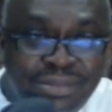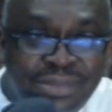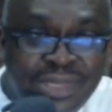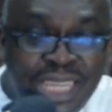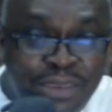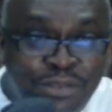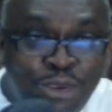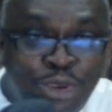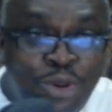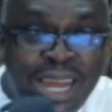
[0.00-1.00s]
If you
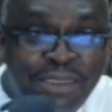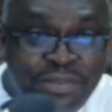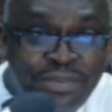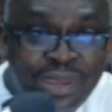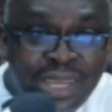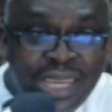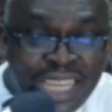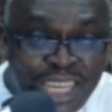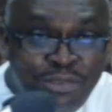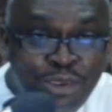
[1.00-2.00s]
don't have, if
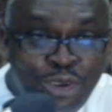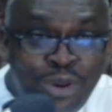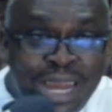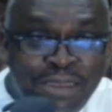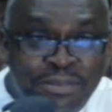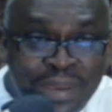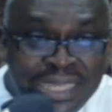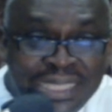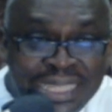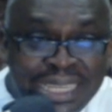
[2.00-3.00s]
you don't have
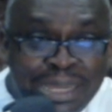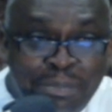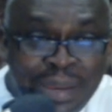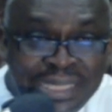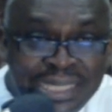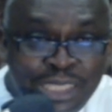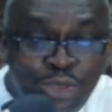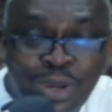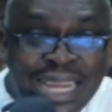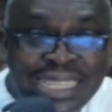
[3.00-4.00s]
faith in the person,
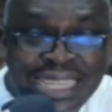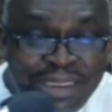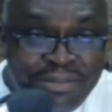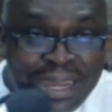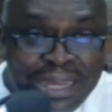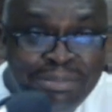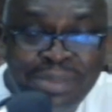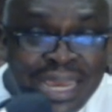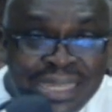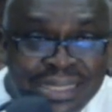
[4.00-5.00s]
you can never be
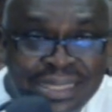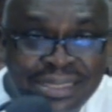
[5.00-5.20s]
angry.